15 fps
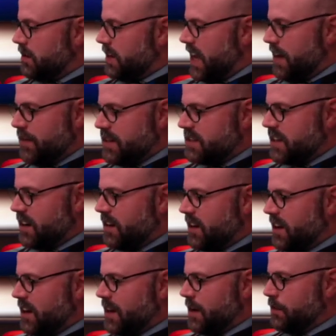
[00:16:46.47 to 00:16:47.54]
every Saturday
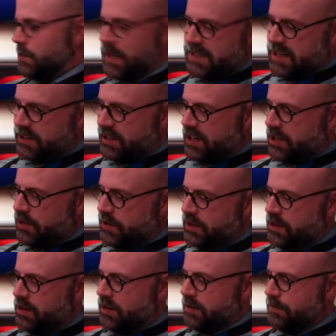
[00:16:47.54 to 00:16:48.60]
I gobbled mine down like a hungry
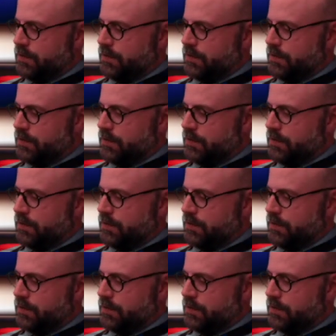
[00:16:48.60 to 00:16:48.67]
dog,